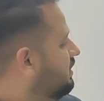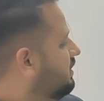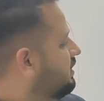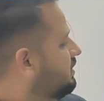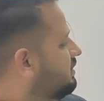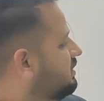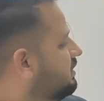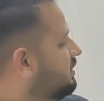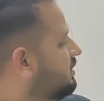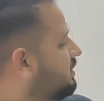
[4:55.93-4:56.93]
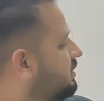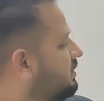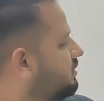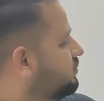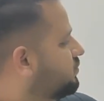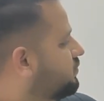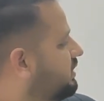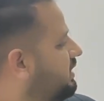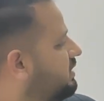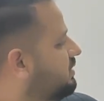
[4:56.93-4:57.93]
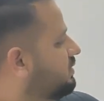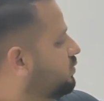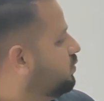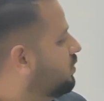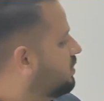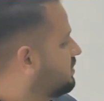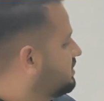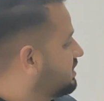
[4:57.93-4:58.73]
The street was